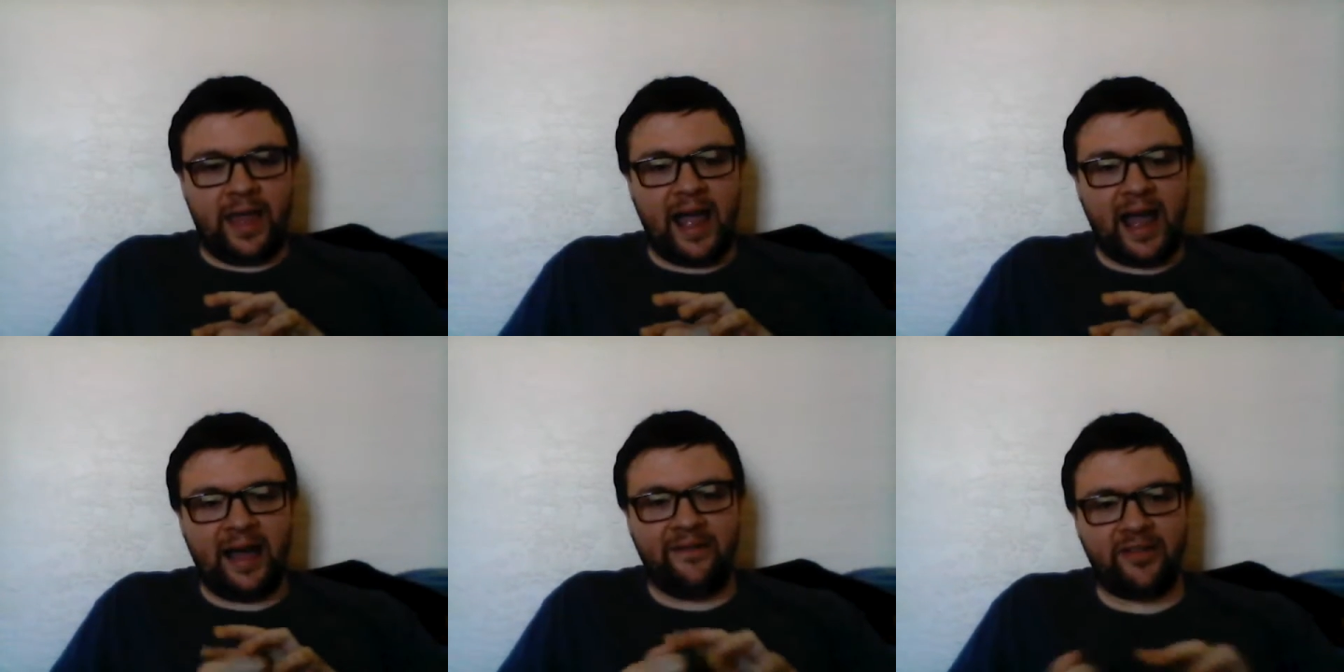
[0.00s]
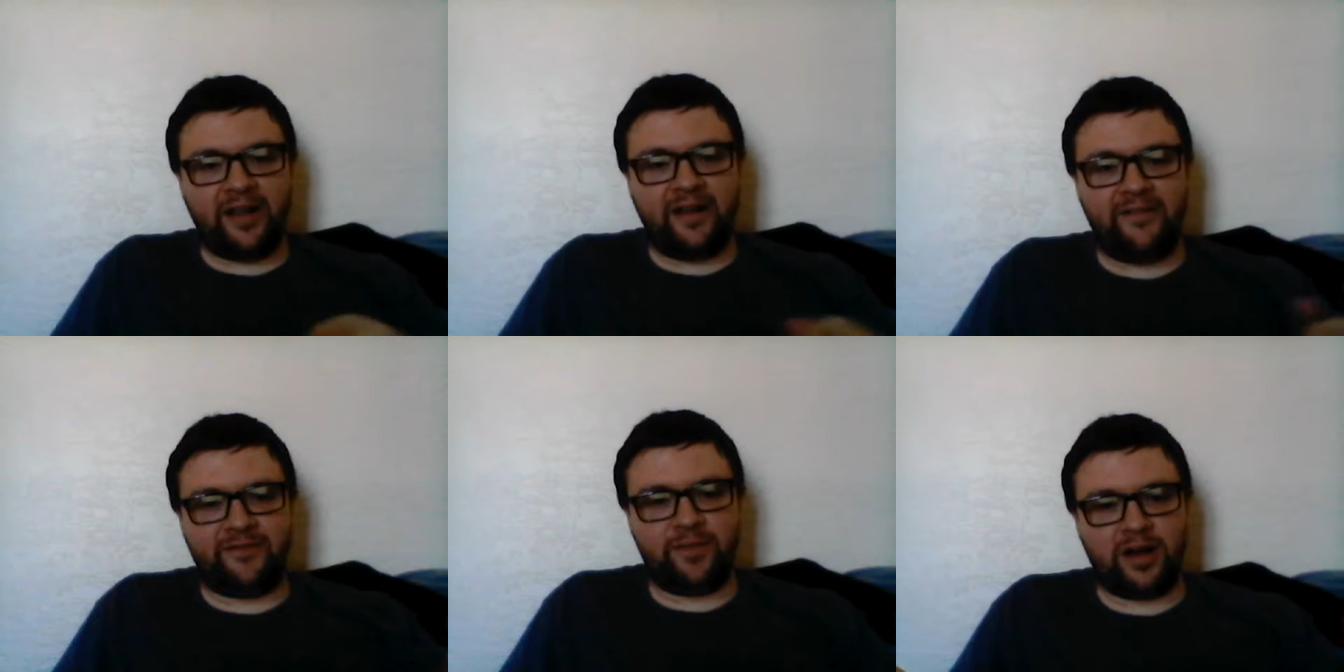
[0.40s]
have
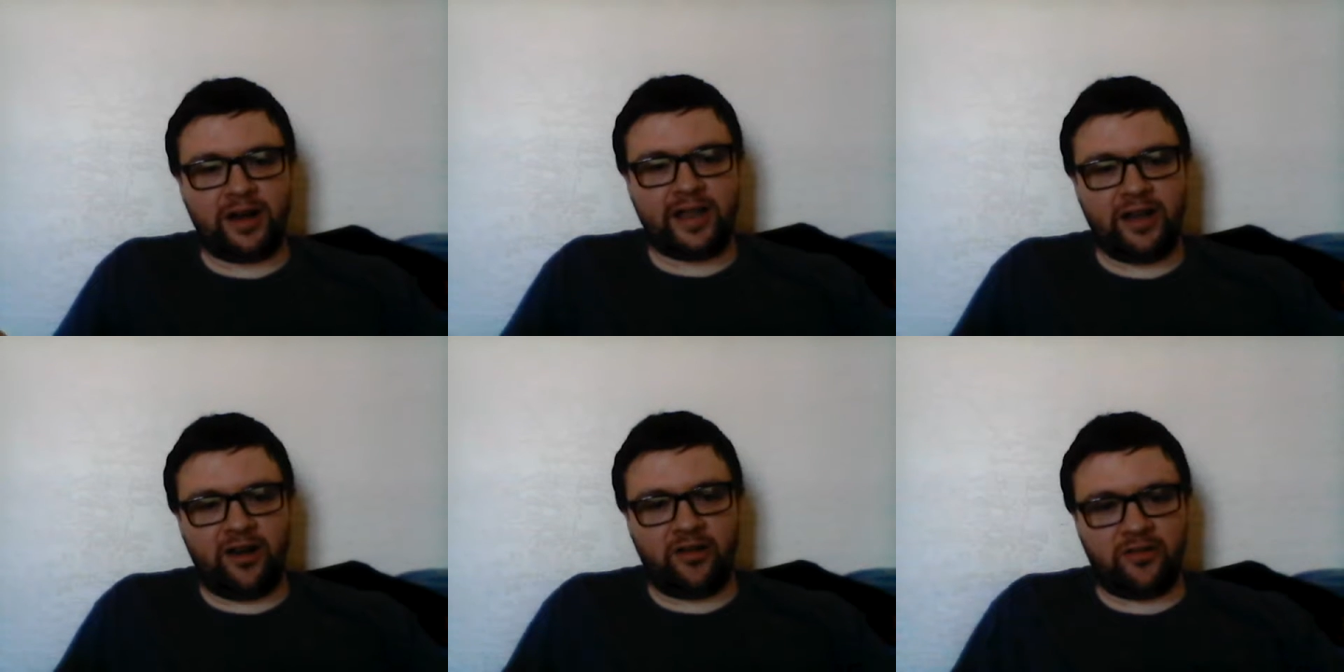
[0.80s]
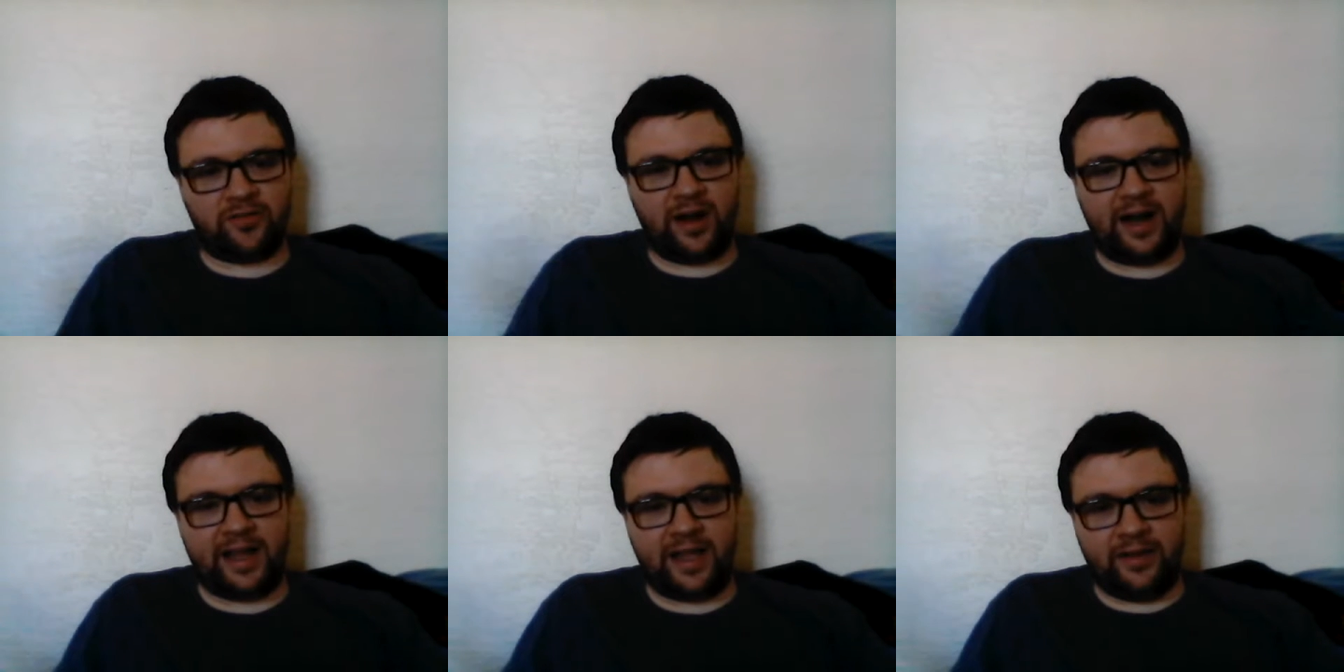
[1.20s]
enough money
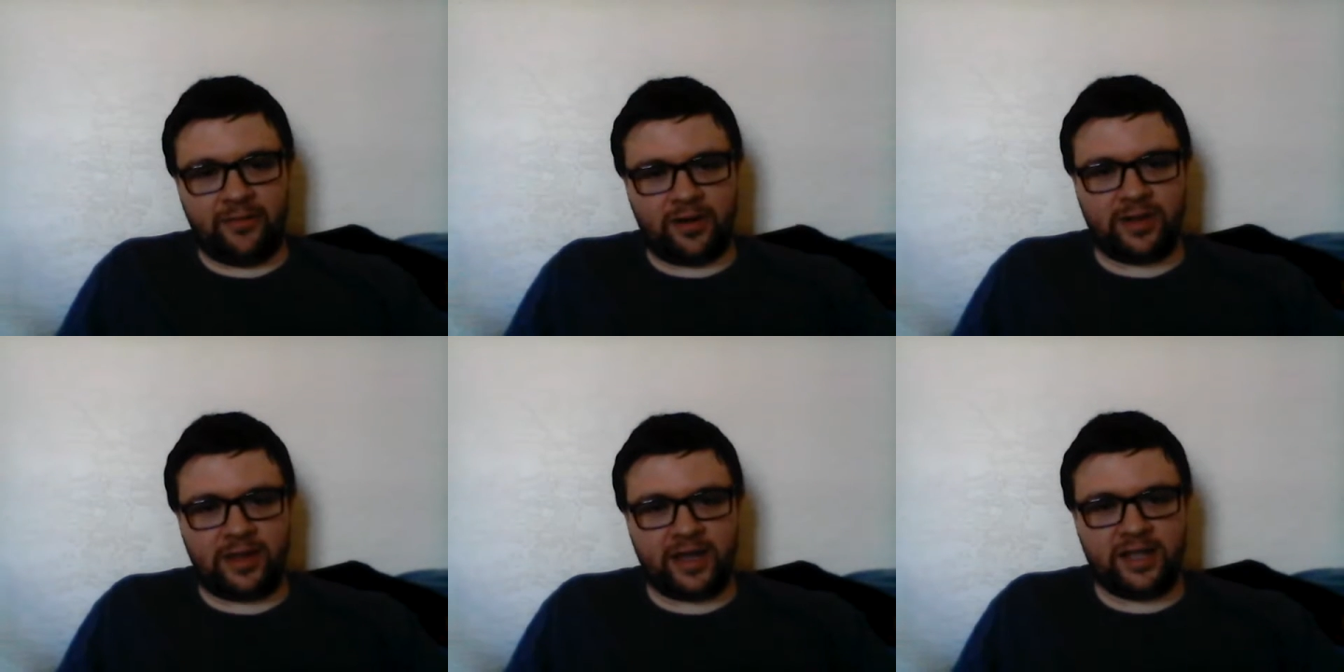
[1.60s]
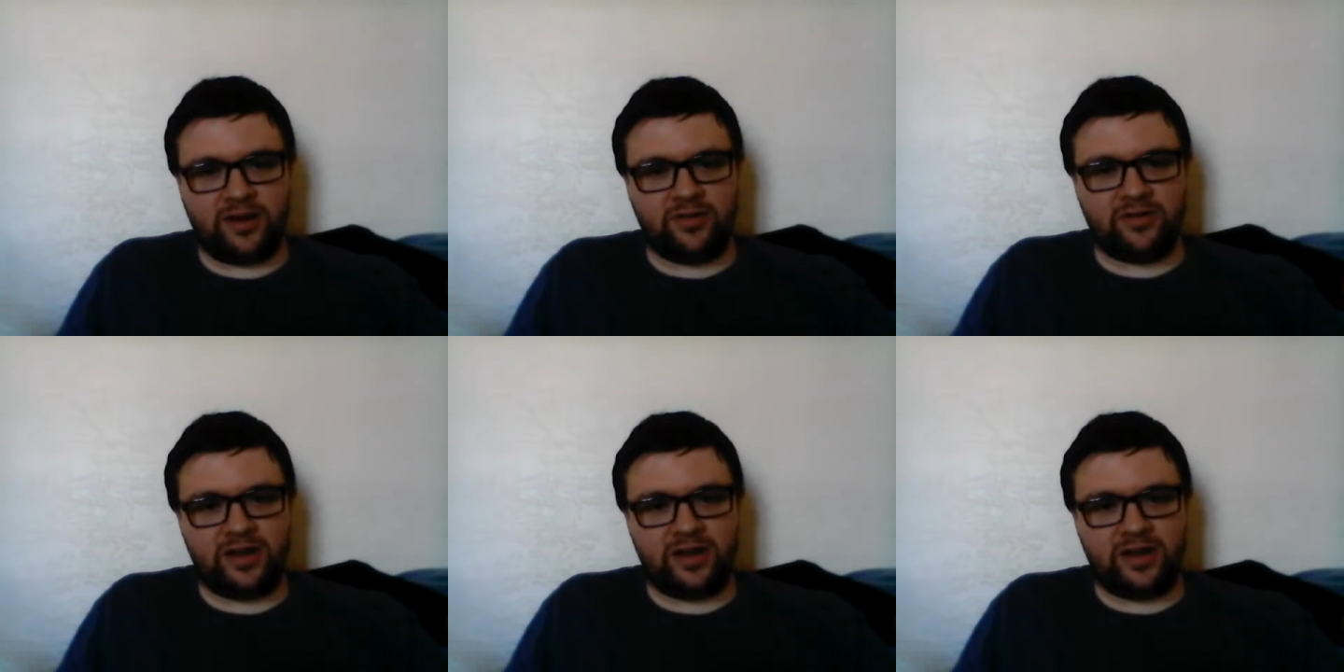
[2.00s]
already where they don't